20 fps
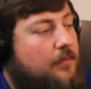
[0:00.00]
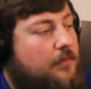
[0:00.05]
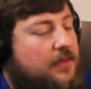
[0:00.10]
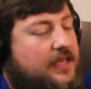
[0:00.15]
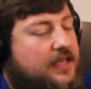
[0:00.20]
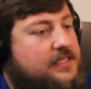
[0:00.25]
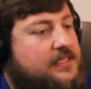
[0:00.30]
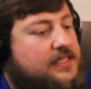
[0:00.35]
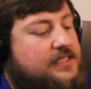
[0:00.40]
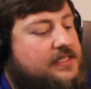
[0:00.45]

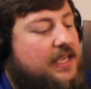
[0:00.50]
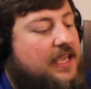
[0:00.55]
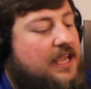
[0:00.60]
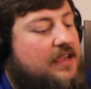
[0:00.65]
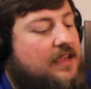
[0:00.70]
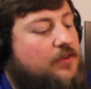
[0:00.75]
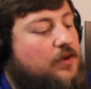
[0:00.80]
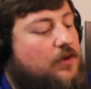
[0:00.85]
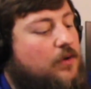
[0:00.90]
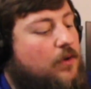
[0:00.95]
Because it's like,
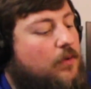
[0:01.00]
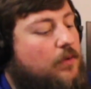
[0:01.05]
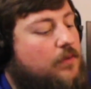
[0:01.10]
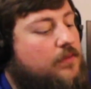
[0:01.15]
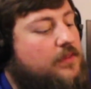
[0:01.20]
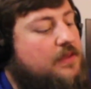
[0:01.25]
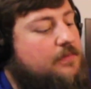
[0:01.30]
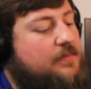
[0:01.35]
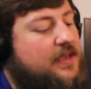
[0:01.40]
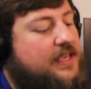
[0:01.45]
if you're
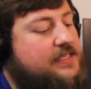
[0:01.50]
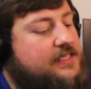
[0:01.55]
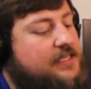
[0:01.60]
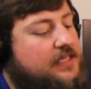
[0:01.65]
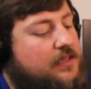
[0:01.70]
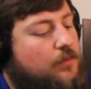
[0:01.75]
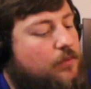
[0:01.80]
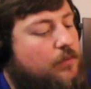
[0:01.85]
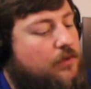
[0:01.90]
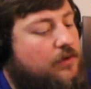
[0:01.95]
only
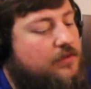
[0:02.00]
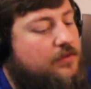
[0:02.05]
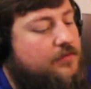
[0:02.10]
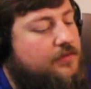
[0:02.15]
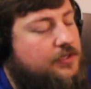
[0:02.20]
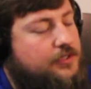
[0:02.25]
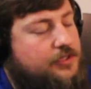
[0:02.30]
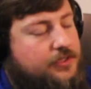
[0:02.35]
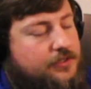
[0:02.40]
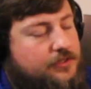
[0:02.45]
basing the worth of
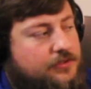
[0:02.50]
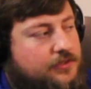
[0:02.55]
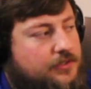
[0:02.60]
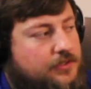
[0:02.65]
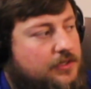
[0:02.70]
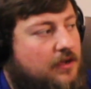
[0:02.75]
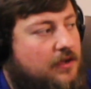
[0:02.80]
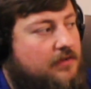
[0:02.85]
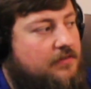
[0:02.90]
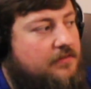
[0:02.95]
your
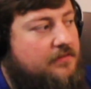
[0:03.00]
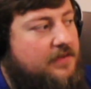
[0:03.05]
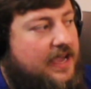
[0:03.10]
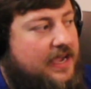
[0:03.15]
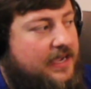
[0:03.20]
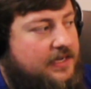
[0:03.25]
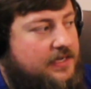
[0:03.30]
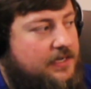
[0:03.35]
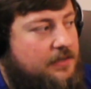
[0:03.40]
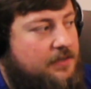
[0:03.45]
children off of
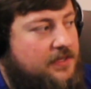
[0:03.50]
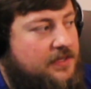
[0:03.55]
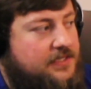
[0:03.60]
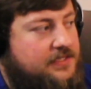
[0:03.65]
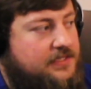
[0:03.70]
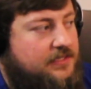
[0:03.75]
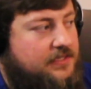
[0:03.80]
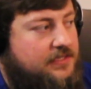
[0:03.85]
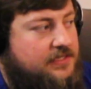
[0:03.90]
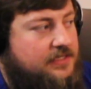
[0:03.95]

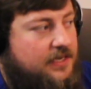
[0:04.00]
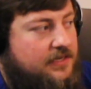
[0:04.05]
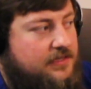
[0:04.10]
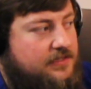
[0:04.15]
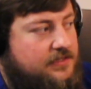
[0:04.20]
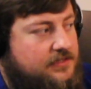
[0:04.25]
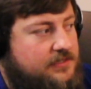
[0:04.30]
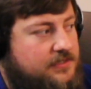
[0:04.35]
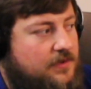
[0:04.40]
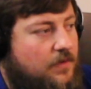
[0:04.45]
academic
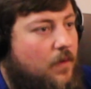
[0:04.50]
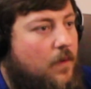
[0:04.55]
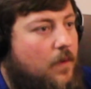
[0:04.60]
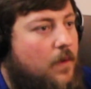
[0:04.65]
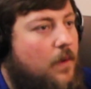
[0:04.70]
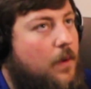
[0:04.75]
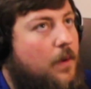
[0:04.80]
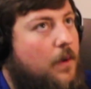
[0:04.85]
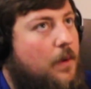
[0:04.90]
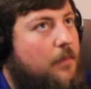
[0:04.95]
success,
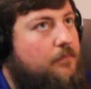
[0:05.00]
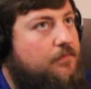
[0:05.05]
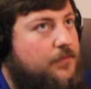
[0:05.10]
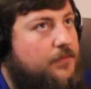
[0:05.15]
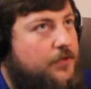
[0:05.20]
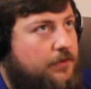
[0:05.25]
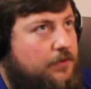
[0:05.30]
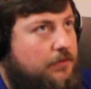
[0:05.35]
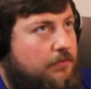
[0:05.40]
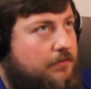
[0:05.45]

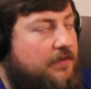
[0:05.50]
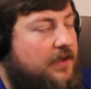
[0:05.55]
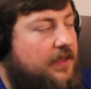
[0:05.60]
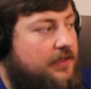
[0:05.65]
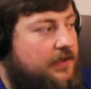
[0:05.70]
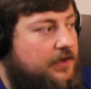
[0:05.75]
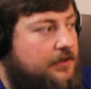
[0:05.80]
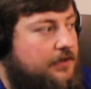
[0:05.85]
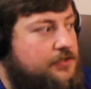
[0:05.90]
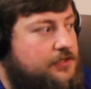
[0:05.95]
you're
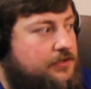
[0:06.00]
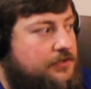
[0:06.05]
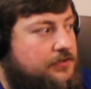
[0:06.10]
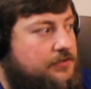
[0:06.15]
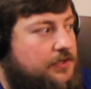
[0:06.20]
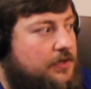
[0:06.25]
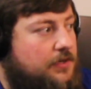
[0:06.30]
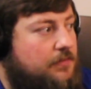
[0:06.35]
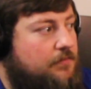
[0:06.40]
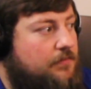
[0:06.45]
failing your
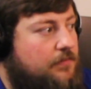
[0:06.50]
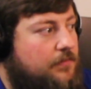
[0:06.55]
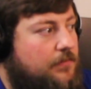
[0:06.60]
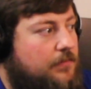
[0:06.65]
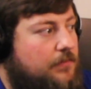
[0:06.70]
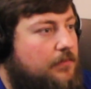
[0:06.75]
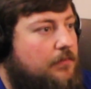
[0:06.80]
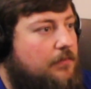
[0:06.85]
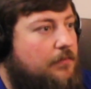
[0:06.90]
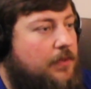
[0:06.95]
children.
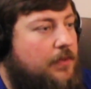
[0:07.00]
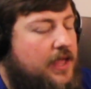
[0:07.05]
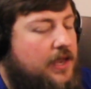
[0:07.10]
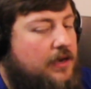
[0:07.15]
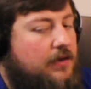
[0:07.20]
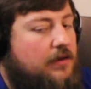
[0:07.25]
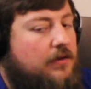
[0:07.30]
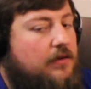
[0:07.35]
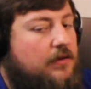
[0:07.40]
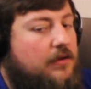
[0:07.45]

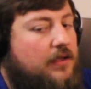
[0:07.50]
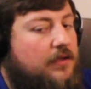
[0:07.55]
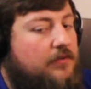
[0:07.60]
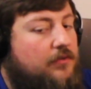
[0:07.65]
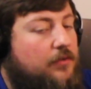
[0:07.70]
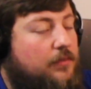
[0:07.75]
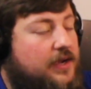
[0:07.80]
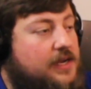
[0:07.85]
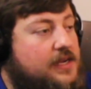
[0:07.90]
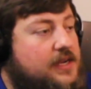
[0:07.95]
But if
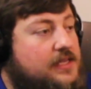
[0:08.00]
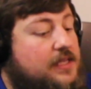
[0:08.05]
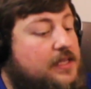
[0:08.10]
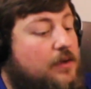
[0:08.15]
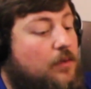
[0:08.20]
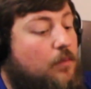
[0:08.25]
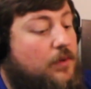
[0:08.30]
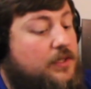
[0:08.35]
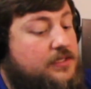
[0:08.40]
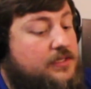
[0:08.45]
you recognize
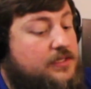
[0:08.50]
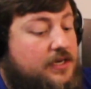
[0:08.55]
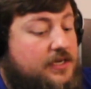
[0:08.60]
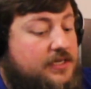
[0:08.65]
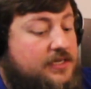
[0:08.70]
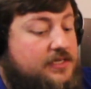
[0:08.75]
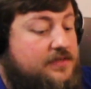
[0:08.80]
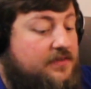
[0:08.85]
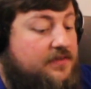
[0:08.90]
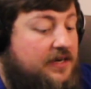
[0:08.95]
that one son
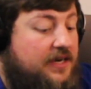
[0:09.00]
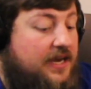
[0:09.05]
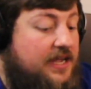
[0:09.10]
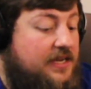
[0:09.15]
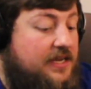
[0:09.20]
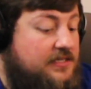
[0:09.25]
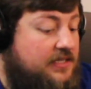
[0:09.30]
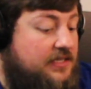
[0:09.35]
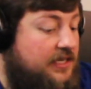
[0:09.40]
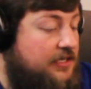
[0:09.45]
is very
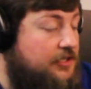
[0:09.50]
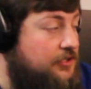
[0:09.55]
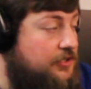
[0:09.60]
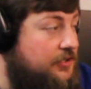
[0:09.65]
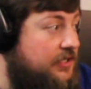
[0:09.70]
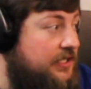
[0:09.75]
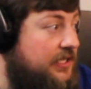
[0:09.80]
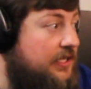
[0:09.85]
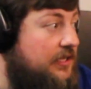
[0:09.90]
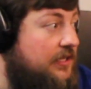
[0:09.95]

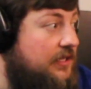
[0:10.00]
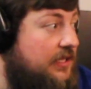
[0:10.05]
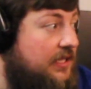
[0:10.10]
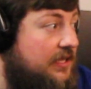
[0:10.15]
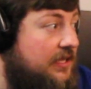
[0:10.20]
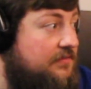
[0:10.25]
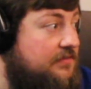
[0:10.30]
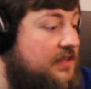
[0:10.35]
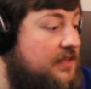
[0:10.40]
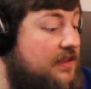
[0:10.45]
intellectually
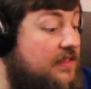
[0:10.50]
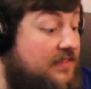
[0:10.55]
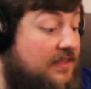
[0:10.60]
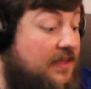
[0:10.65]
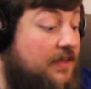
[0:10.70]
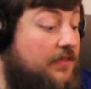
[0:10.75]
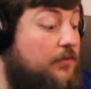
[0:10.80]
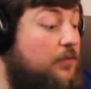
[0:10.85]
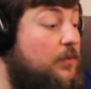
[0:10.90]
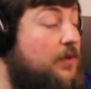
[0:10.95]
gifted and
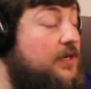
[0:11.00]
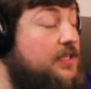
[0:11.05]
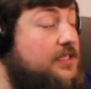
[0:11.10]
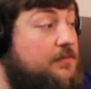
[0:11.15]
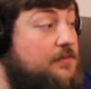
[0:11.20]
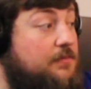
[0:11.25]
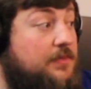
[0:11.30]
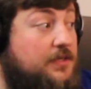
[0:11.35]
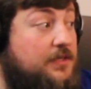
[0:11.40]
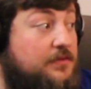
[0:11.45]
the other one
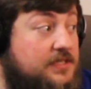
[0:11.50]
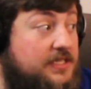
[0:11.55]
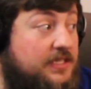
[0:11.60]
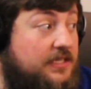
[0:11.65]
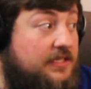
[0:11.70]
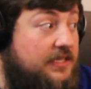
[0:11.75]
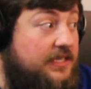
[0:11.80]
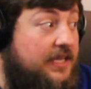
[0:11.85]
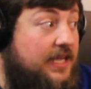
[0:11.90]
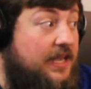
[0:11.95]
is
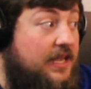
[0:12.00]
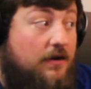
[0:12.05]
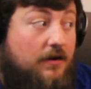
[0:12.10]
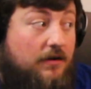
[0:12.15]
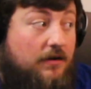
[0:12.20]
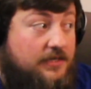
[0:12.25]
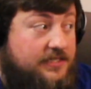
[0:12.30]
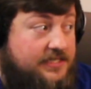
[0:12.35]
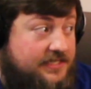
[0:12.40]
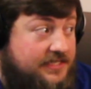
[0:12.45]
musically and
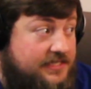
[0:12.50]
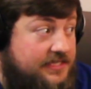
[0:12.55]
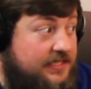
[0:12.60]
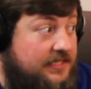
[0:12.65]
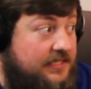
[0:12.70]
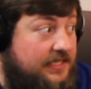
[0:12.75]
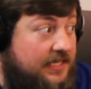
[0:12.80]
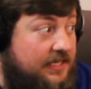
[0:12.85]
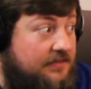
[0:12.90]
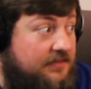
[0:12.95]

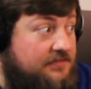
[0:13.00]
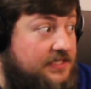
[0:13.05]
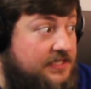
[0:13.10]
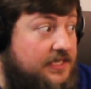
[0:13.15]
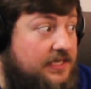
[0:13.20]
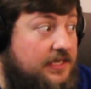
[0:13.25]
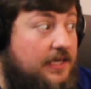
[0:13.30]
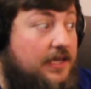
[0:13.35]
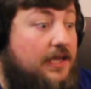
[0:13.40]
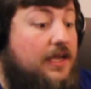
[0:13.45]
artistically
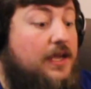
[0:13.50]
gifted,